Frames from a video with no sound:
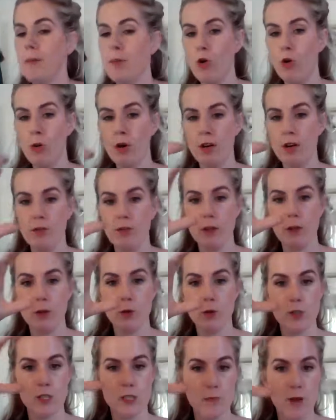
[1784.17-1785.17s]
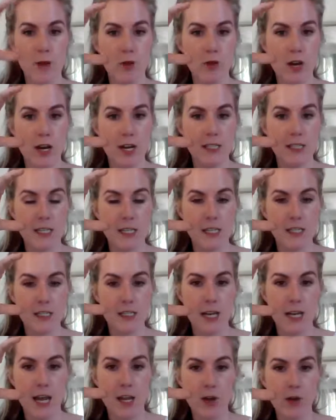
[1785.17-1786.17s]
Or one of the little smell nice things
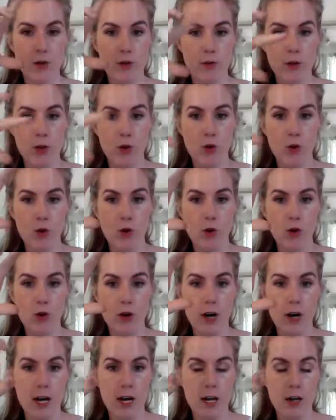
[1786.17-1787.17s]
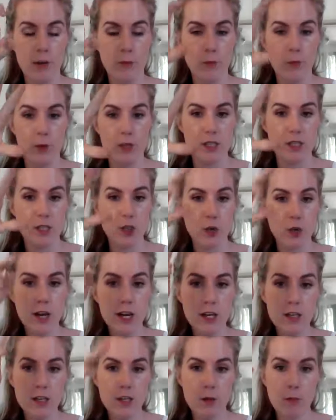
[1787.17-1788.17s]
that hang off your
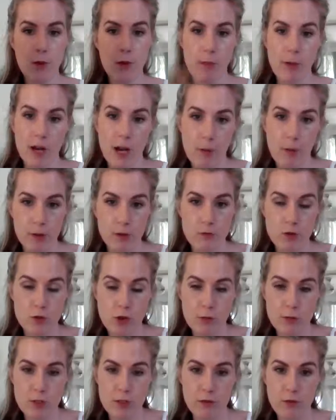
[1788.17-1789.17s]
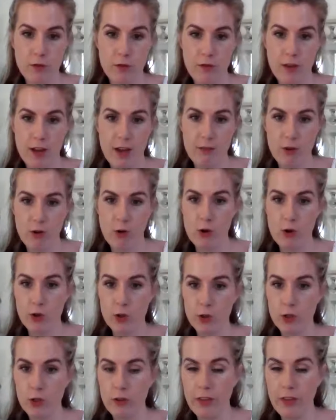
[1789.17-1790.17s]
windscreen. You pop a couple of drops of your favourite
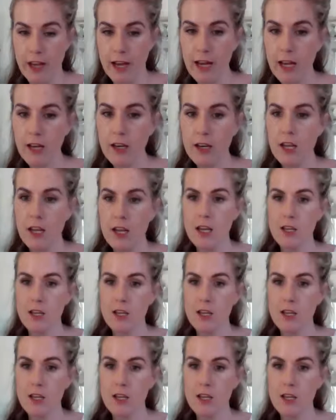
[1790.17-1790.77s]
oil on that.